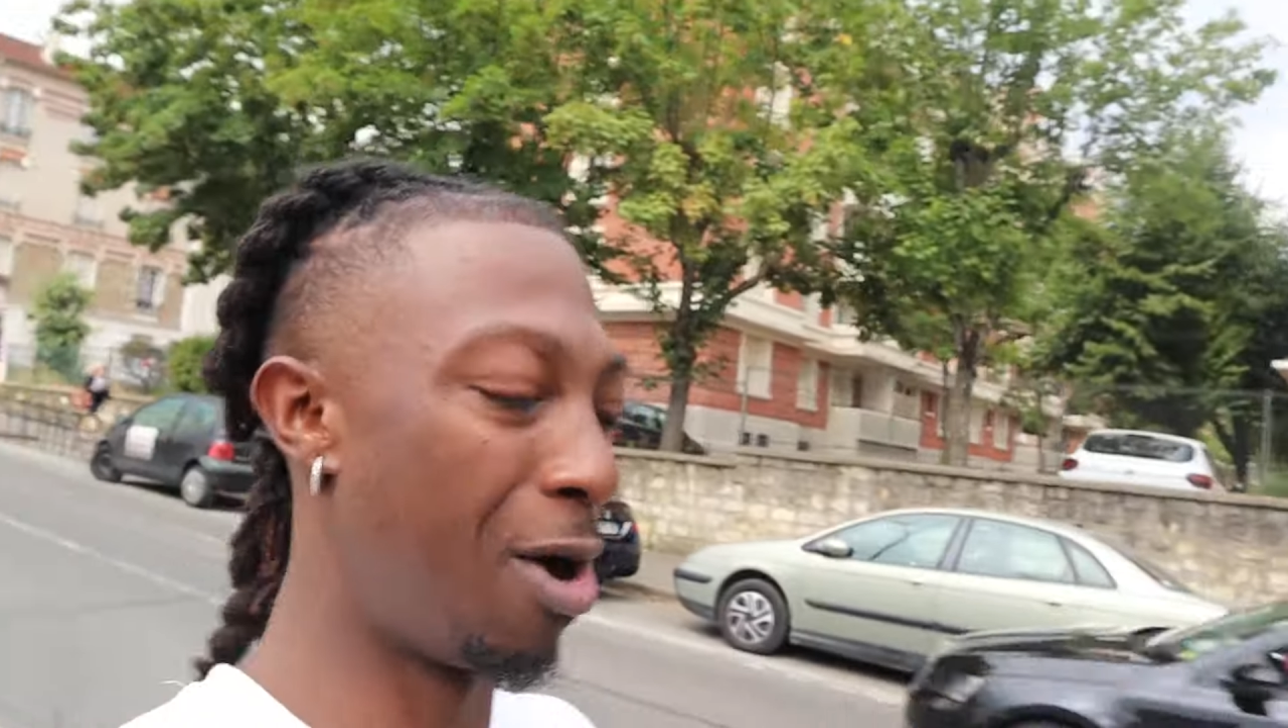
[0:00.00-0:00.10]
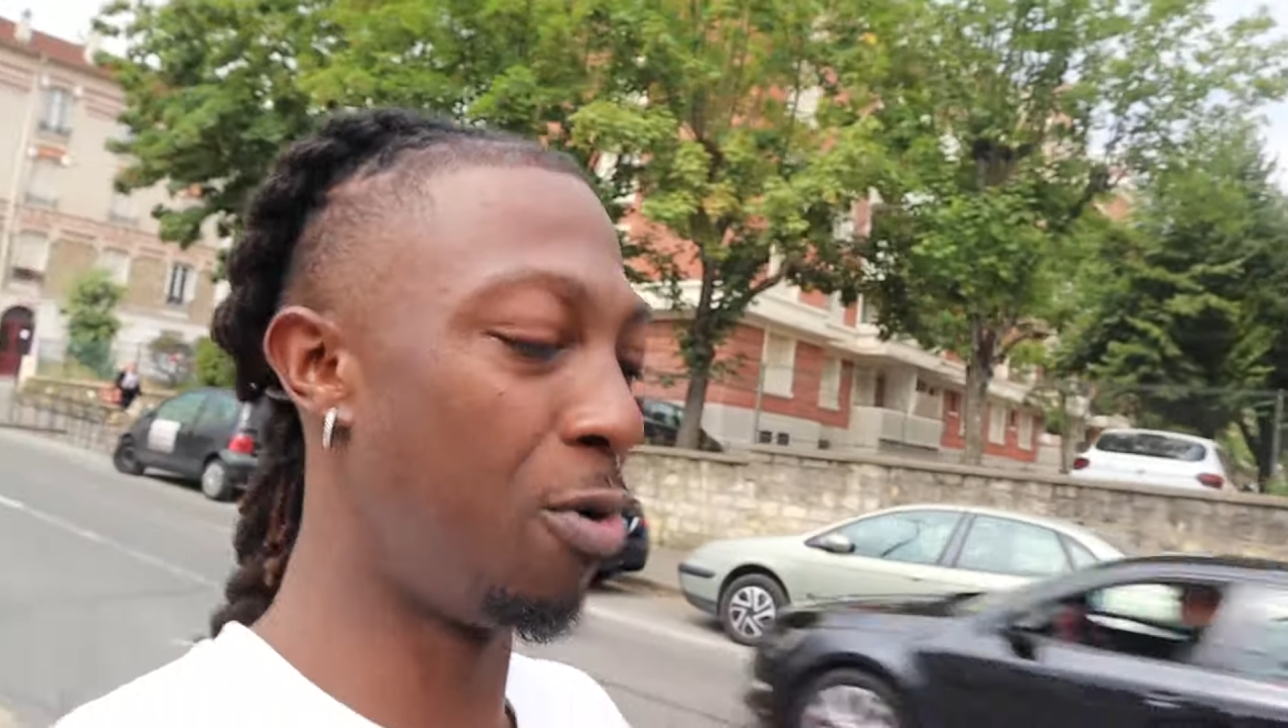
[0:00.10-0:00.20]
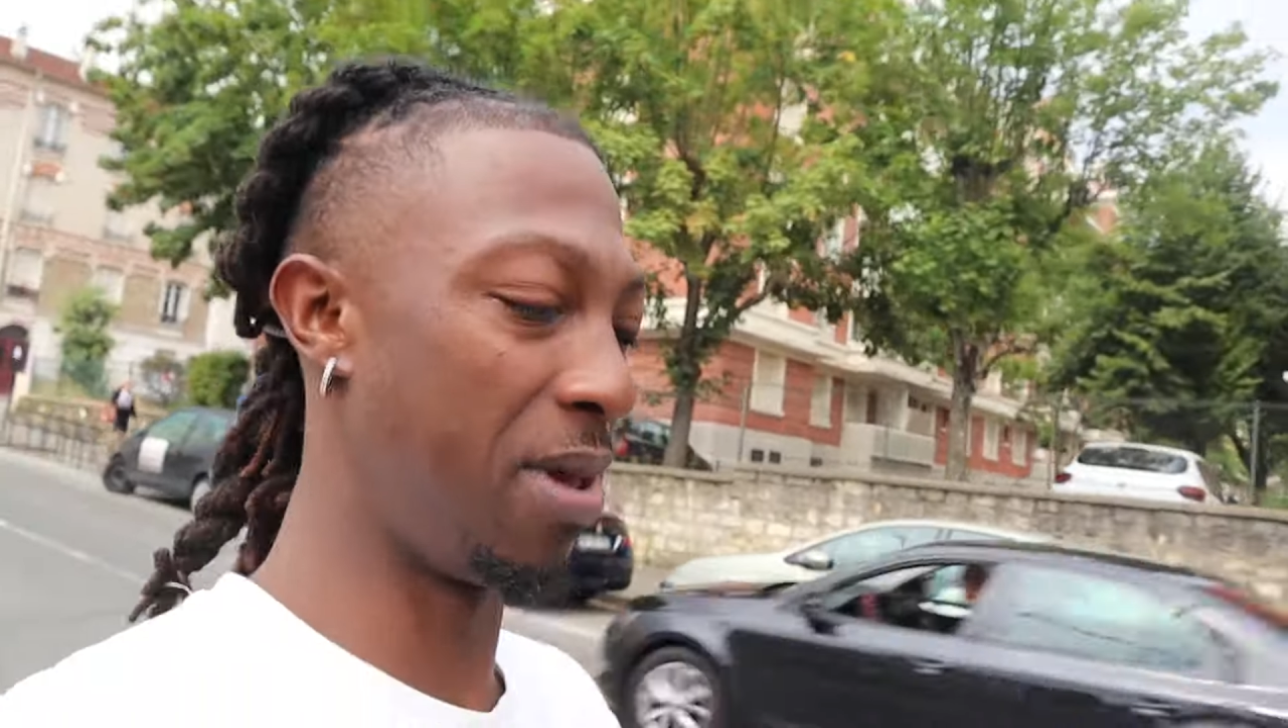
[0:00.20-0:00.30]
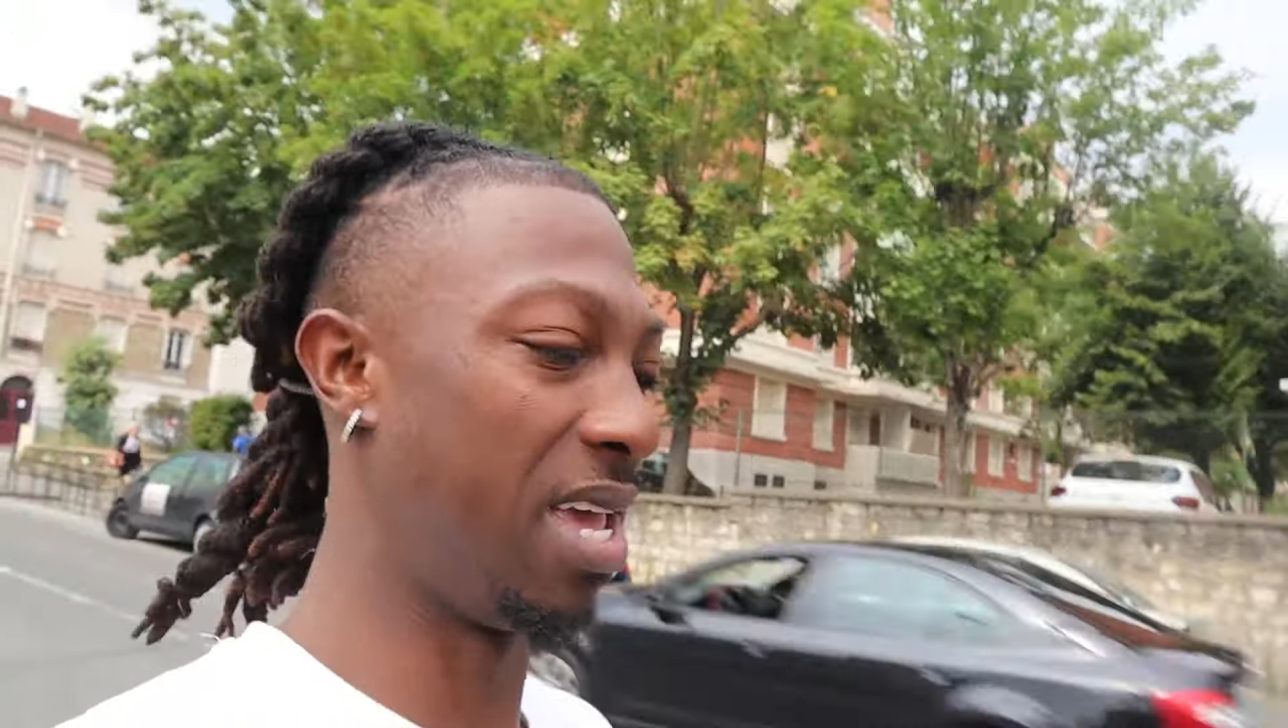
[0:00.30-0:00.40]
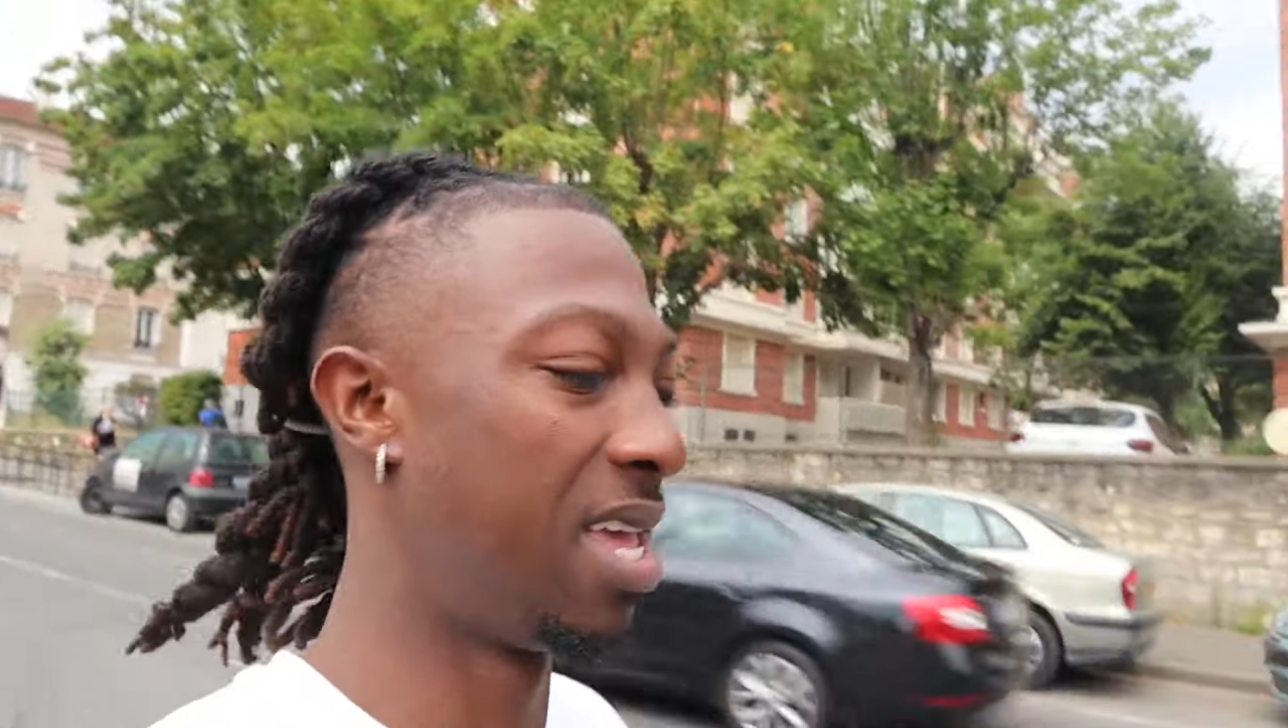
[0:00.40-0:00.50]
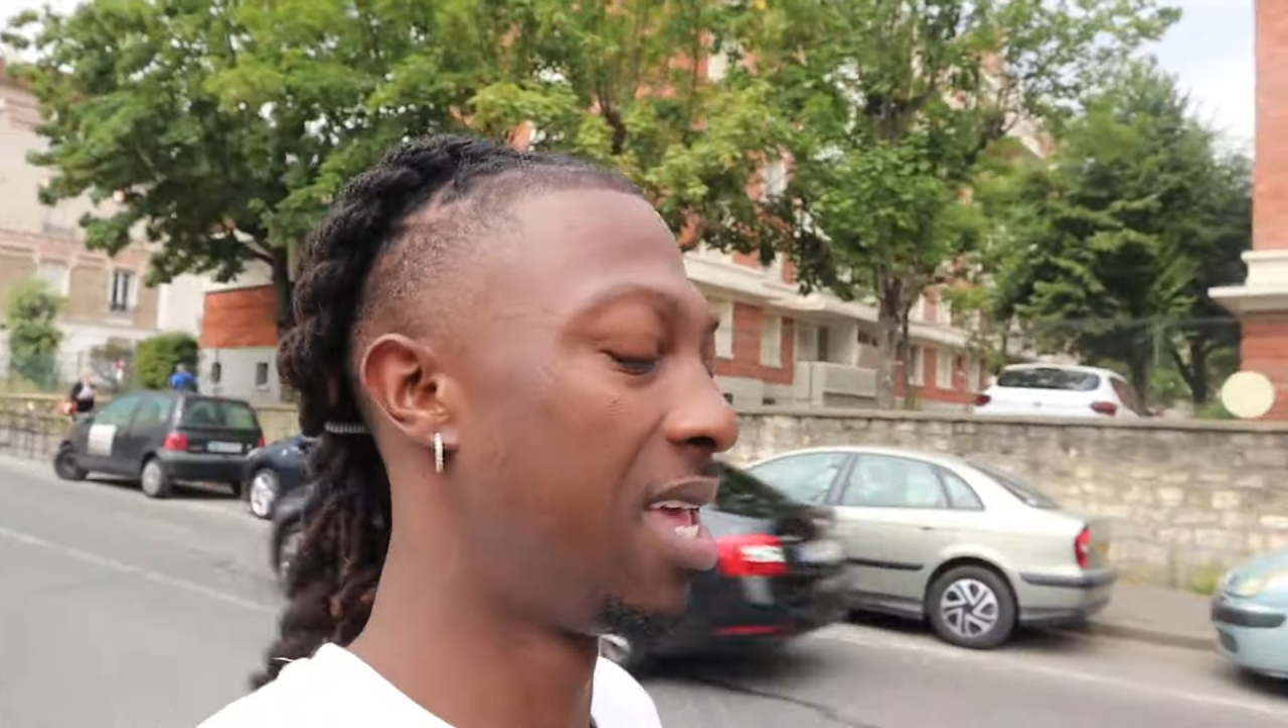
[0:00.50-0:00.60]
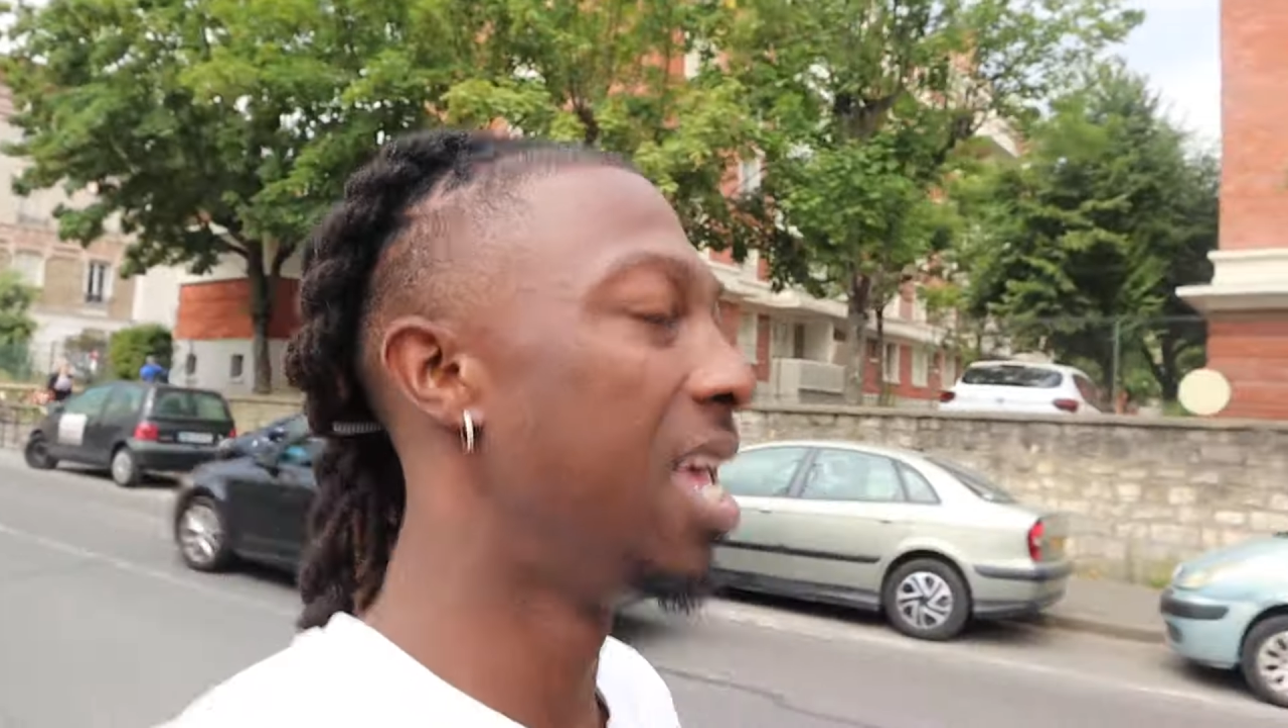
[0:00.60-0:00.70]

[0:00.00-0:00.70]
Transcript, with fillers: moment